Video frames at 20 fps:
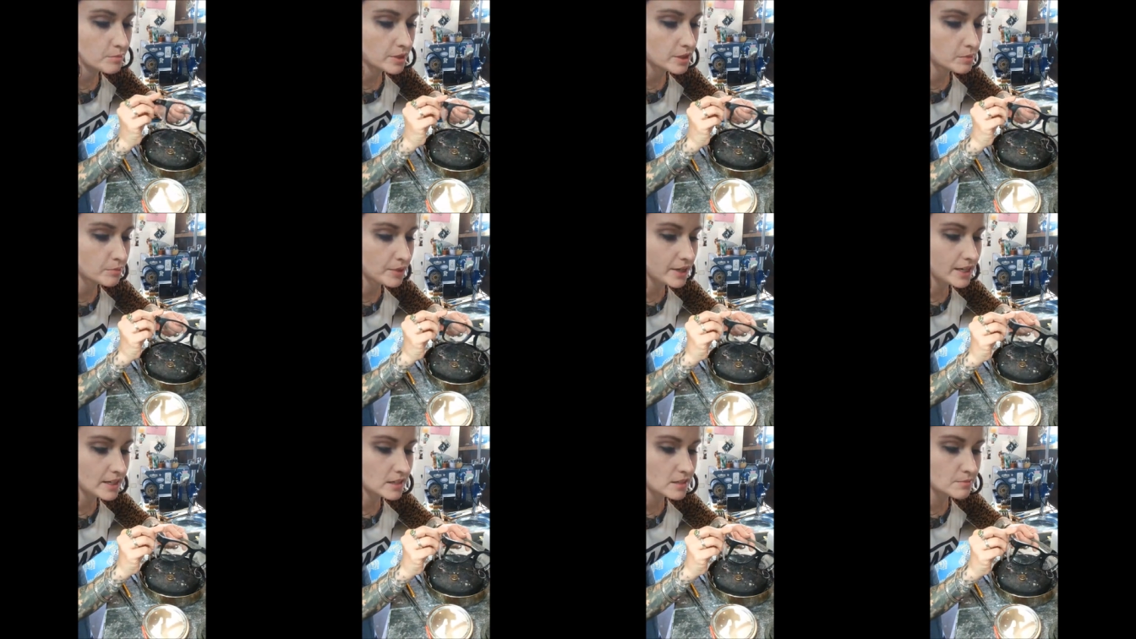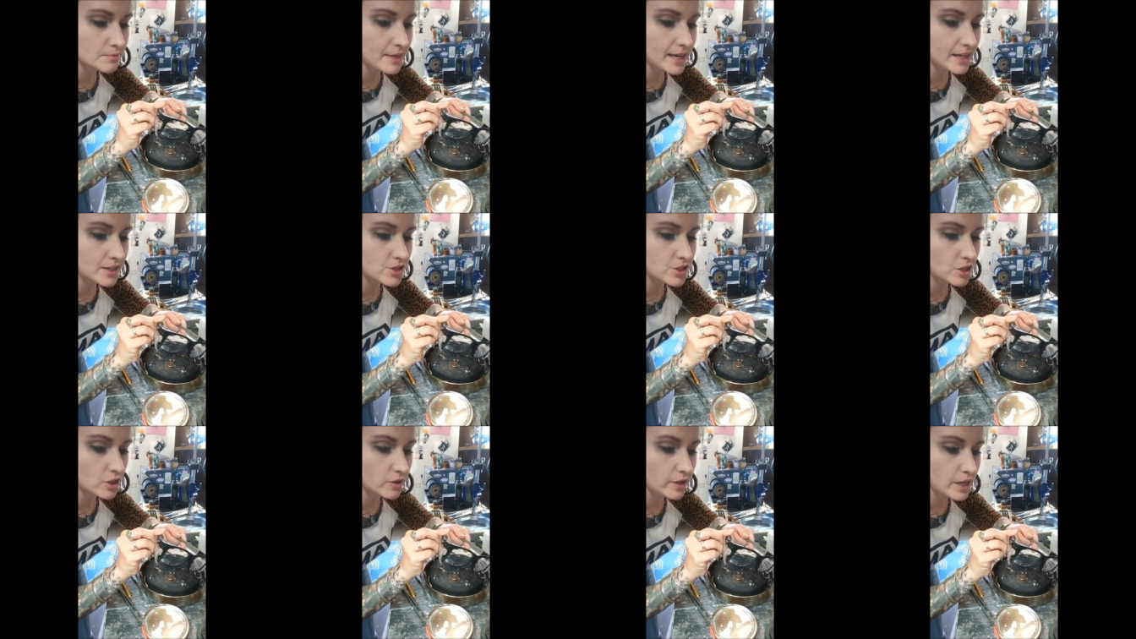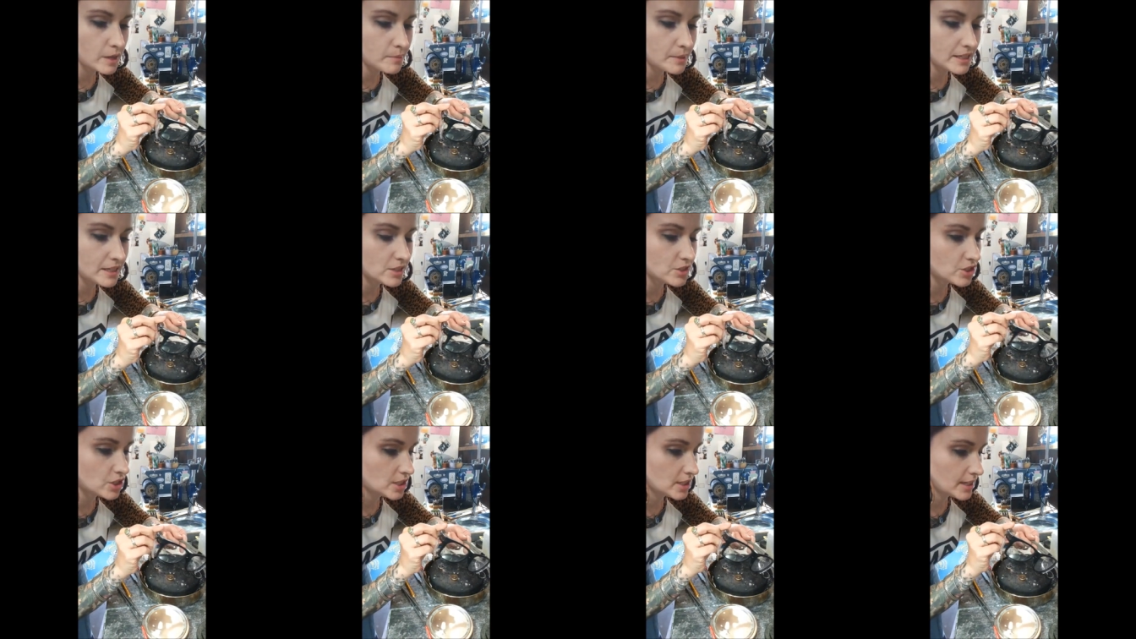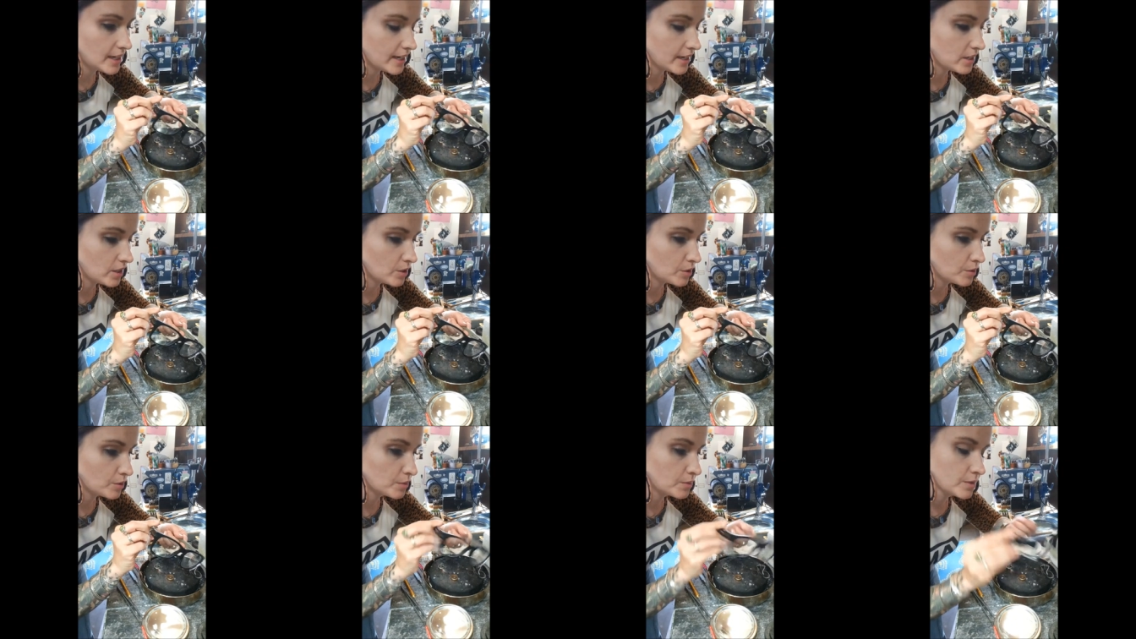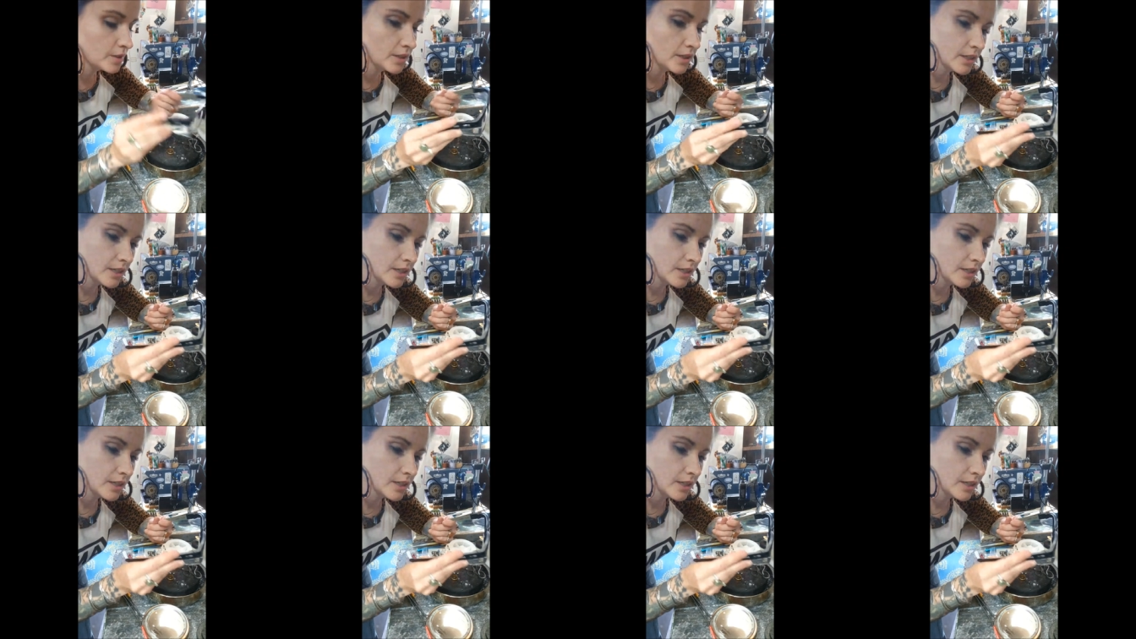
But the brand is Magio, M-A-G-I-O,